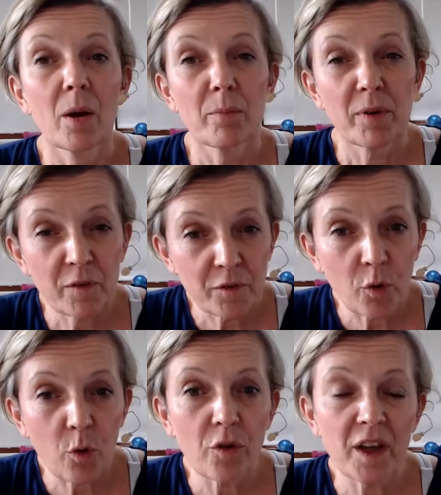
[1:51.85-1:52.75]

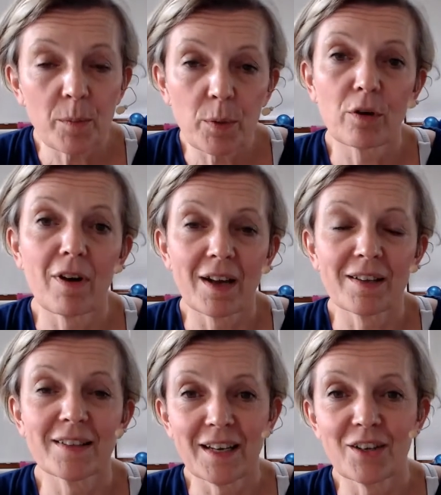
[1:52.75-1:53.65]
before they
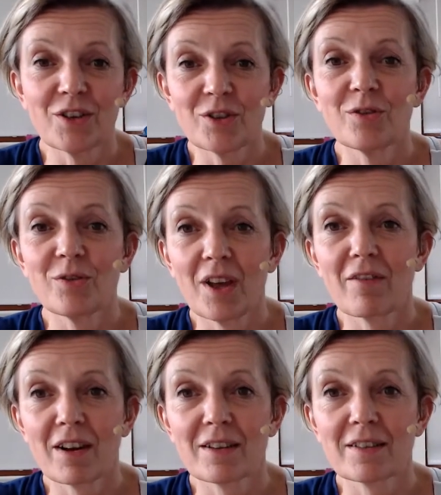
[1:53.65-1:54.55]
progress into their
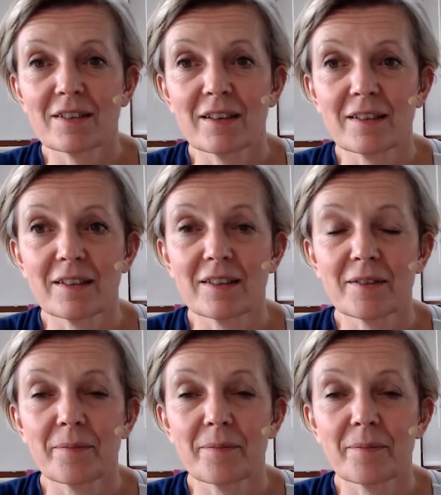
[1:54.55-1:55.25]
exercises.